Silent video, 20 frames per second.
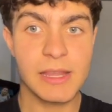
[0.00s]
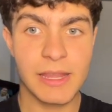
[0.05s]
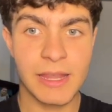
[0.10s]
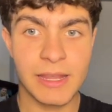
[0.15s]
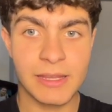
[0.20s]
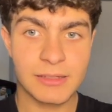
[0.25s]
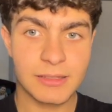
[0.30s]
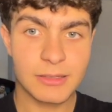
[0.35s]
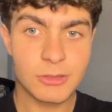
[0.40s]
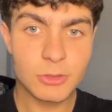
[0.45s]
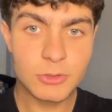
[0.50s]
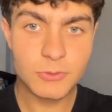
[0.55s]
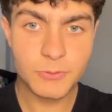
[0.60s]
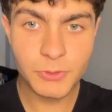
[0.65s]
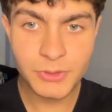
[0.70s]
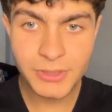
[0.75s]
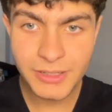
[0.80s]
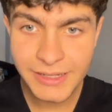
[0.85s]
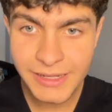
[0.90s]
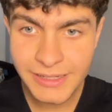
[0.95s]
And it looks
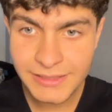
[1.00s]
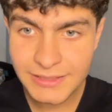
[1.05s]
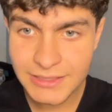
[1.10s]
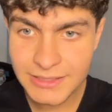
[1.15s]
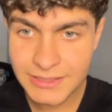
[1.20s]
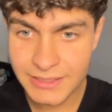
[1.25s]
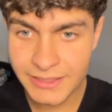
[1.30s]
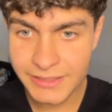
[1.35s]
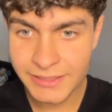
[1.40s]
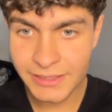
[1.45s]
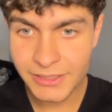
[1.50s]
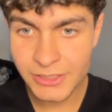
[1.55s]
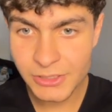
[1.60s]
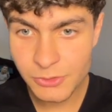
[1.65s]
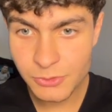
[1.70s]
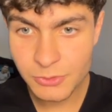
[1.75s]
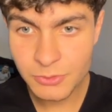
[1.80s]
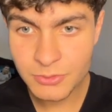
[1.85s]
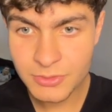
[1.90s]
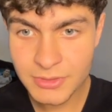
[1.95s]
for the latest AI
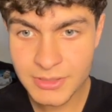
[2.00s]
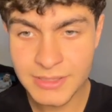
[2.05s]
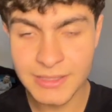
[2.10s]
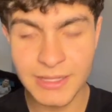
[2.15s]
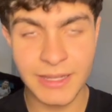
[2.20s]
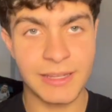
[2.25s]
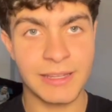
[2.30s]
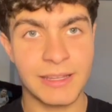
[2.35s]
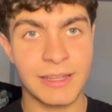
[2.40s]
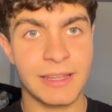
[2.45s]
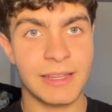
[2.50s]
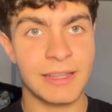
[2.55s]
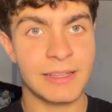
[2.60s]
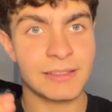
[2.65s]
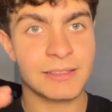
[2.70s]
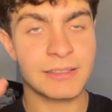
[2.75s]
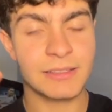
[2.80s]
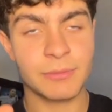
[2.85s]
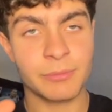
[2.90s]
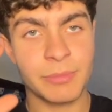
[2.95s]
news
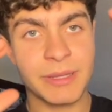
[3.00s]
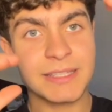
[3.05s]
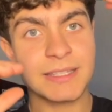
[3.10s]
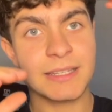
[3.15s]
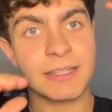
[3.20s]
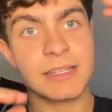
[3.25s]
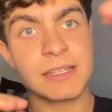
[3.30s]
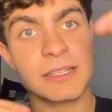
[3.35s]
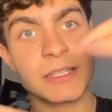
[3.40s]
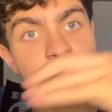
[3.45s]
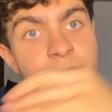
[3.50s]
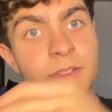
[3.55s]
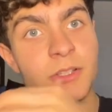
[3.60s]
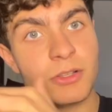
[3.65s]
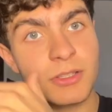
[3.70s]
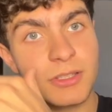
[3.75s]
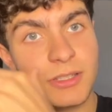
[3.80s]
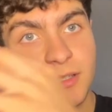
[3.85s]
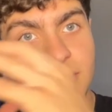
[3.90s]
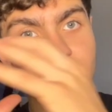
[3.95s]
and basically gives
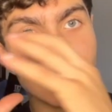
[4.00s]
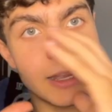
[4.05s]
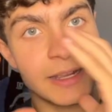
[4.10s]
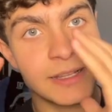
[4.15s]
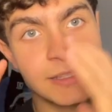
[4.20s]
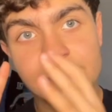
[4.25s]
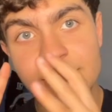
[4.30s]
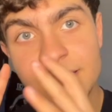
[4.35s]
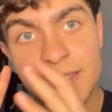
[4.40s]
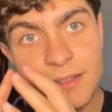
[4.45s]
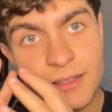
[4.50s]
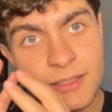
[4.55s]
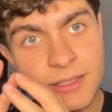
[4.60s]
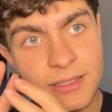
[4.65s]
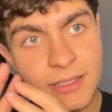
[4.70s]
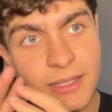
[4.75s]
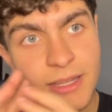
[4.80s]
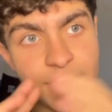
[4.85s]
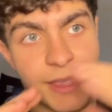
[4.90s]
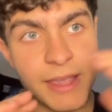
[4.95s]
us
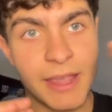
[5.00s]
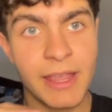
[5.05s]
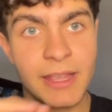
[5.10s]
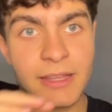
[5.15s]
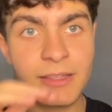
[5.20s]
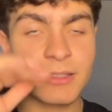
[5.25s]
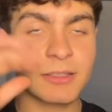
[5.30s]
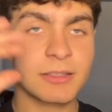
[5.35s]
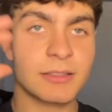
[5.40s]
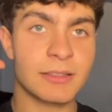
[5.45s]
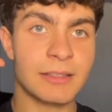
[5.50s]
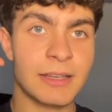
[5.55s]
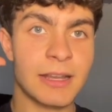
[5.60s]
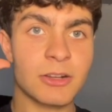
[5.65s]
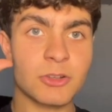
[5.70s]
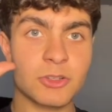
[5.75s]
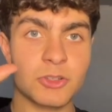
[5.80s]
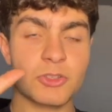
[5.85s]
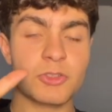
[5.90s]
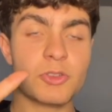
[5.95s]
ideas and let
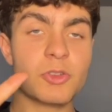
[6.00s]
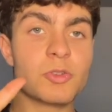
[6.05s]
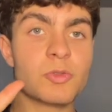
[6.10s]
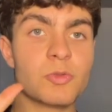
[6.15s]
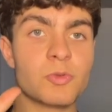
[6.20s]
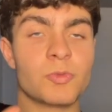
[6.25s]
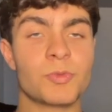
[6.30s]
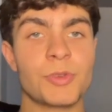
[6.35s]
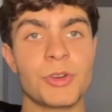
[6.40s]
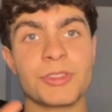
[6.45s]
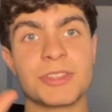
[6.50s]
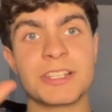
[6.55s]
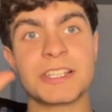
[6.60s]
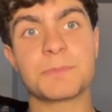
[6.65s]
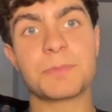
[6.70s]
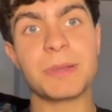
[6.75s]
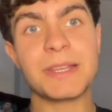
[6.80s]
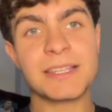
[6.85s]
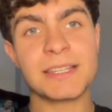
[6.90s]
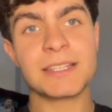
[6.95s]
us know where the
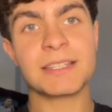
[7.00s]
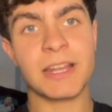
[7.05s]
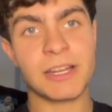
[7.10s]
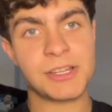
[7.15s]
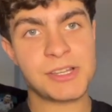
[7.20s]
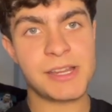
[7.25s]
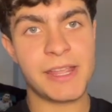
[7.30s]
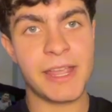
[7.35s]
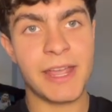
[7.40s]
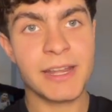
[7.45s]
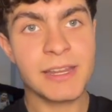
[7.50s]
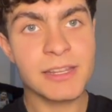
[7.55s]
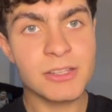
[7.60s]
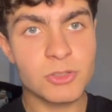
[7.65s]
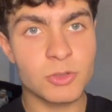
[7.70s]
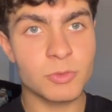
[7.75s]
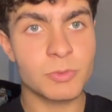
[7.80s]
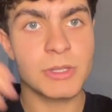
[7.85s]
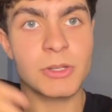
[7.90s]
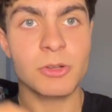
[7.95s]
space is actually heading,
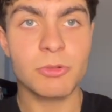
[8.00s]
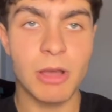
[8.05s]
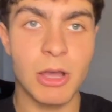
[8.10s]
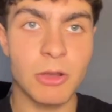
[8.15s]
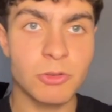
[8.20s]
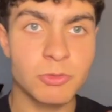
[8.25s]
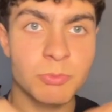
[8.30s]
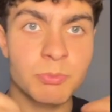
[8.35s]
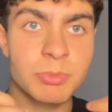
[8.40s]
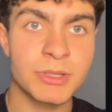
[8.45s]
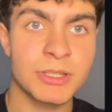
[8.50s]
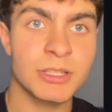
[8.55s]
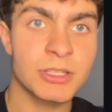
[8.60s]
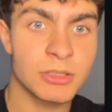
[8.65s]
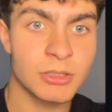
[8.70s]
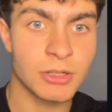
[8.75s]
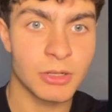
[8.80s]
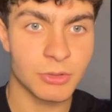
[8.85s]
so we know how to position